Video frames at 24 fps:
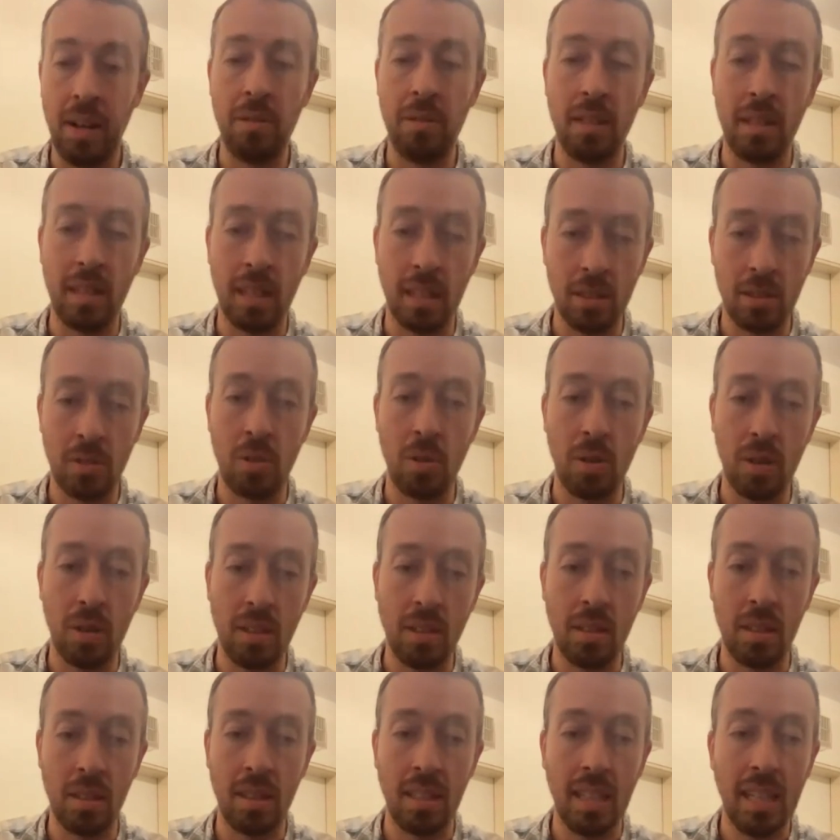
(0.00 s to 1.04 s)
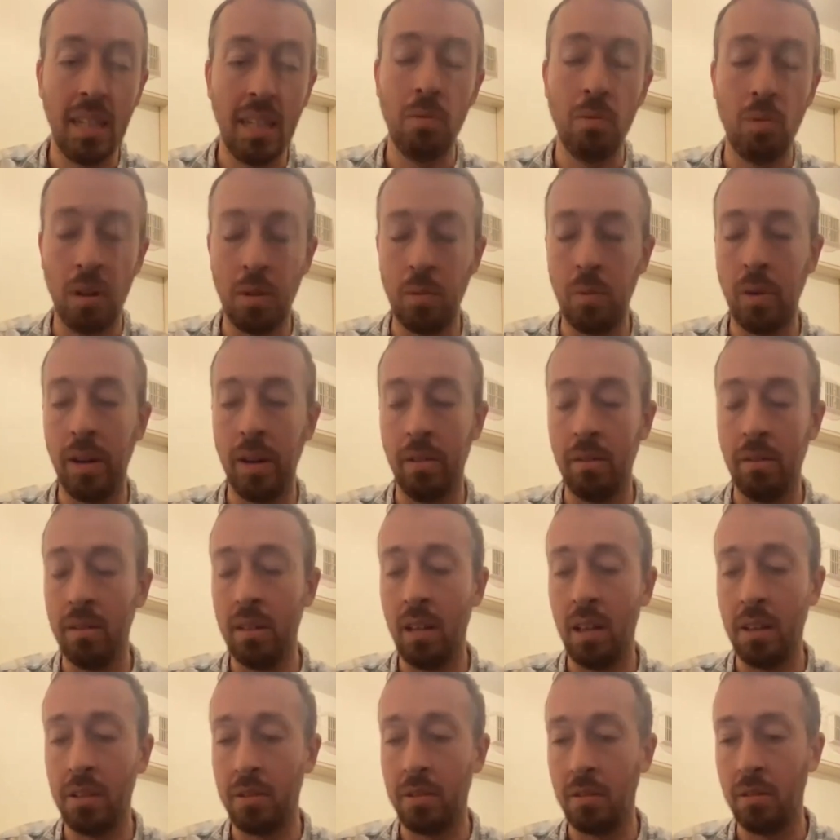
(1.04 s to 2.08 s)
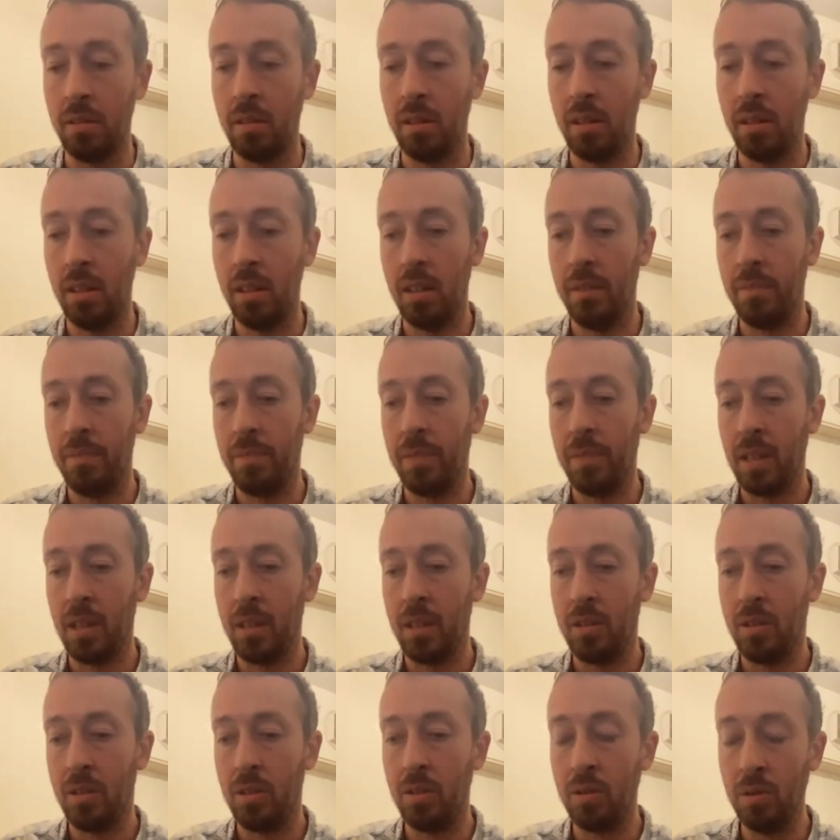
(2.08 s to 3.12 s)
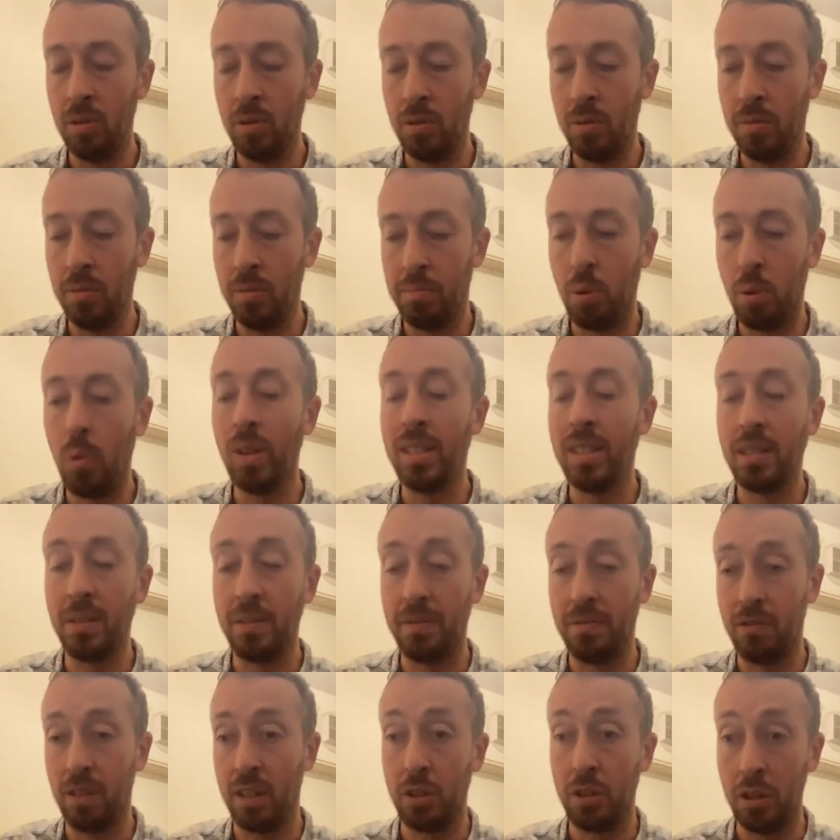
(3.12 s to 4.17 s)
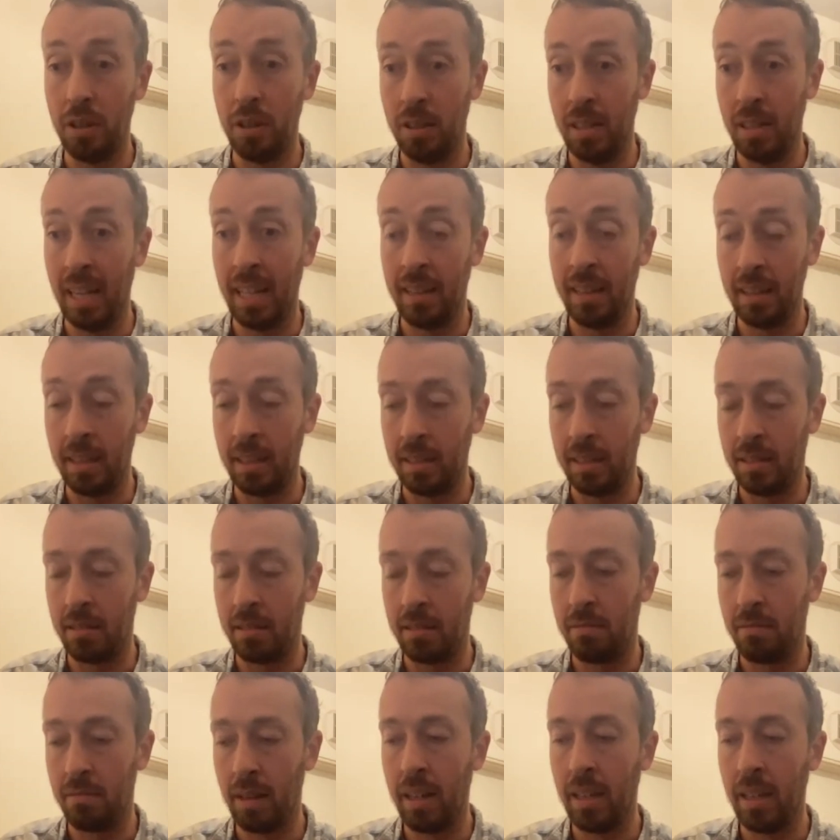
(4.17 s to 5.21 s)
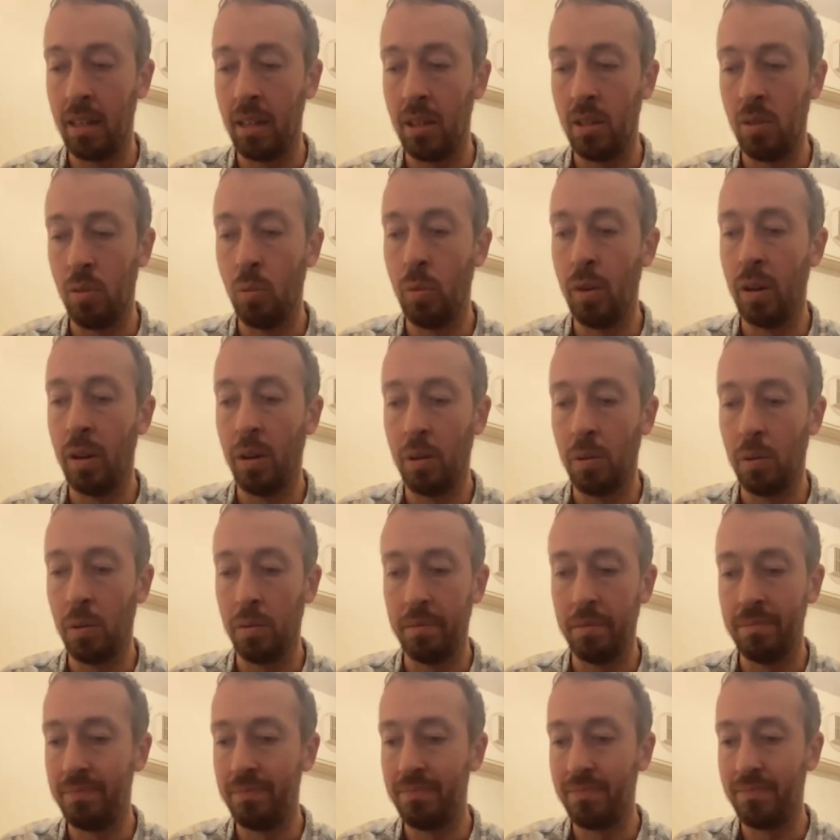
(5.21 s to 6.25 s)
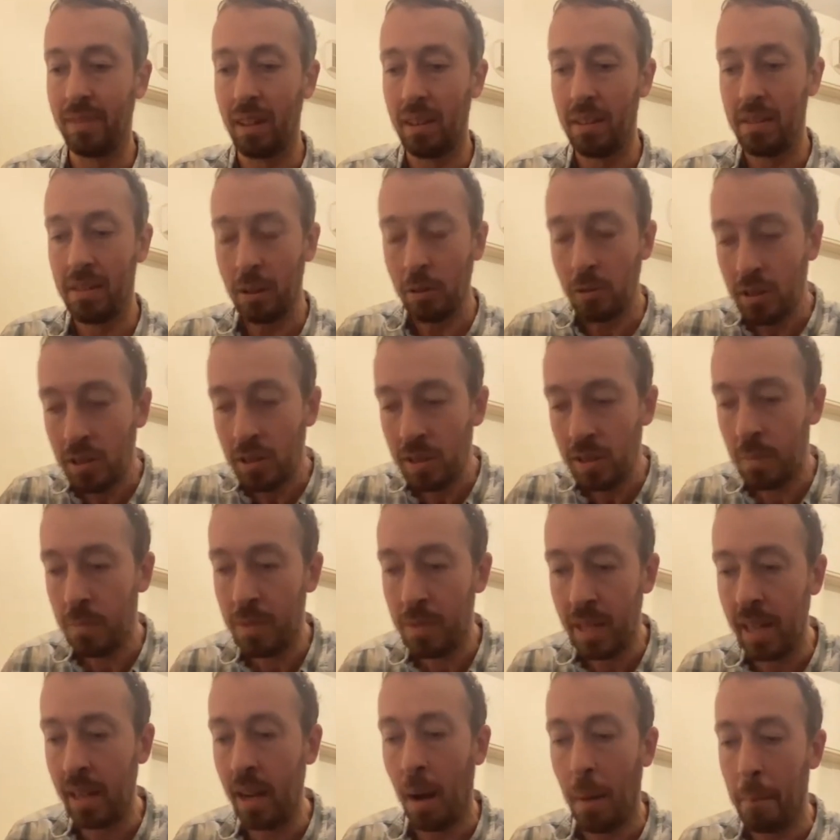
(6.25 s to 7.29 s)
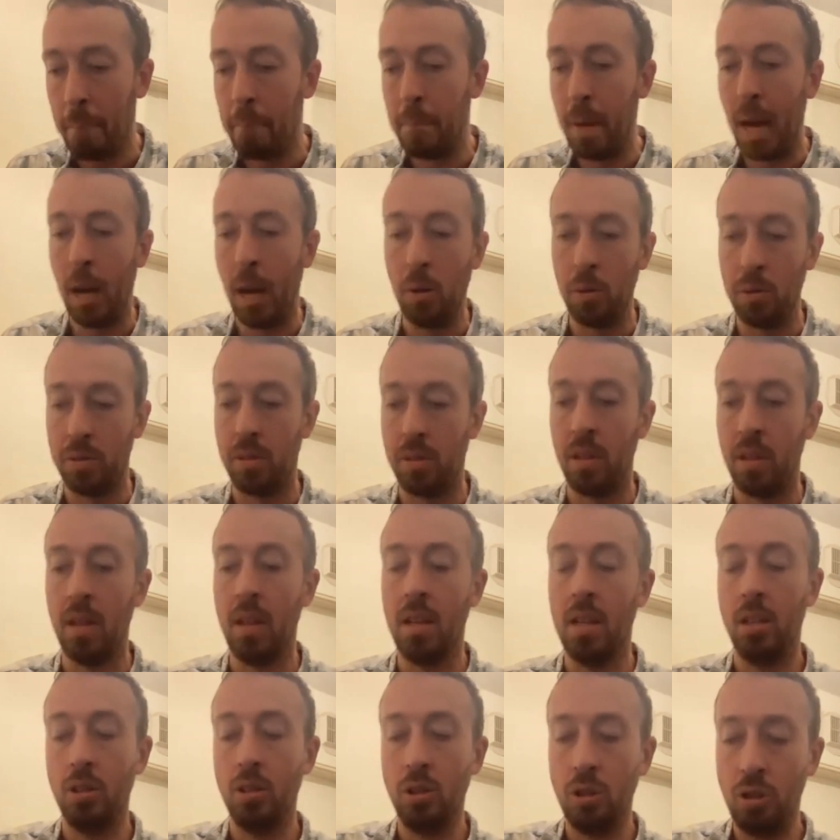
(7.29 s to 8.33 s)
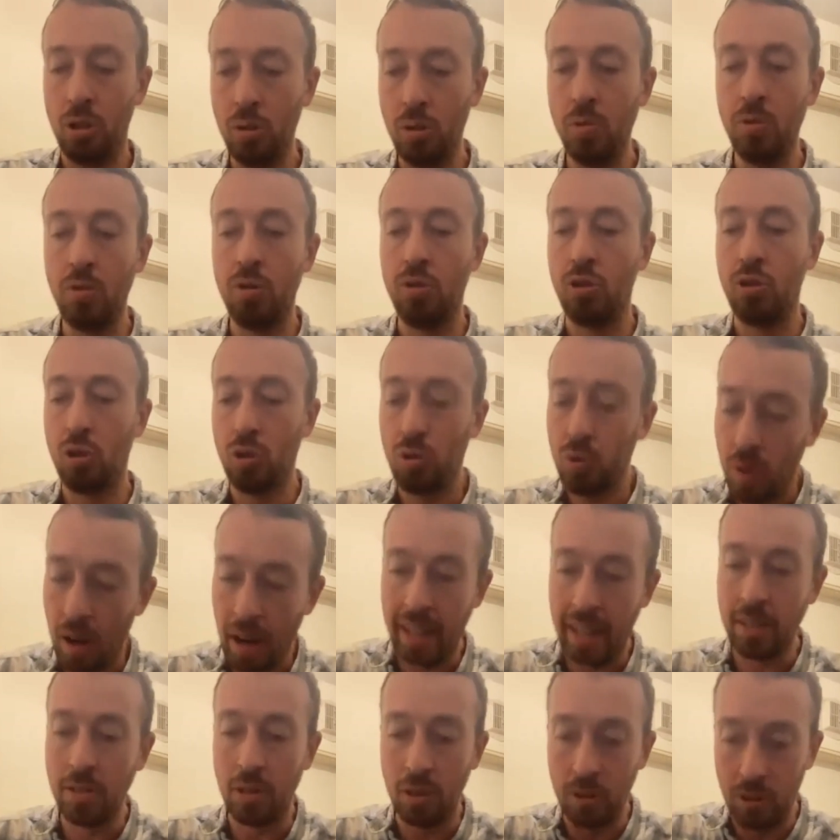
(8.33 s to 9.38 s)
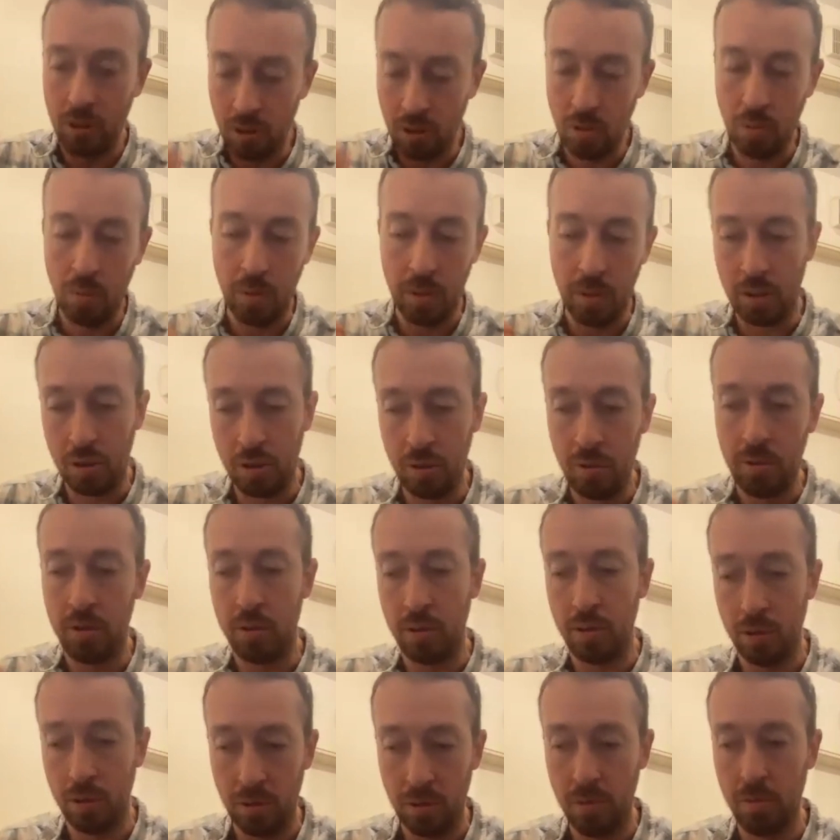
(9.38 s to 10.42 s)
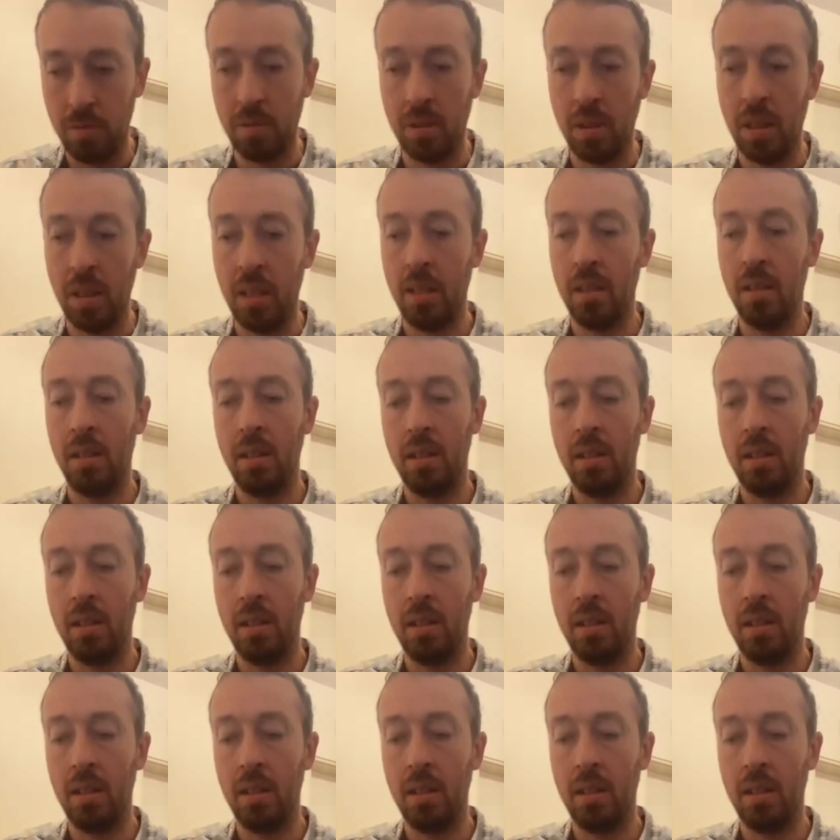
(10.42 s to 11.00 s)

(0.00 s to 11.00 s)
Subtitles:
founded is going to lead one way or another to points of friction, at least, right? Where there's something about Jews trying to do what Jews do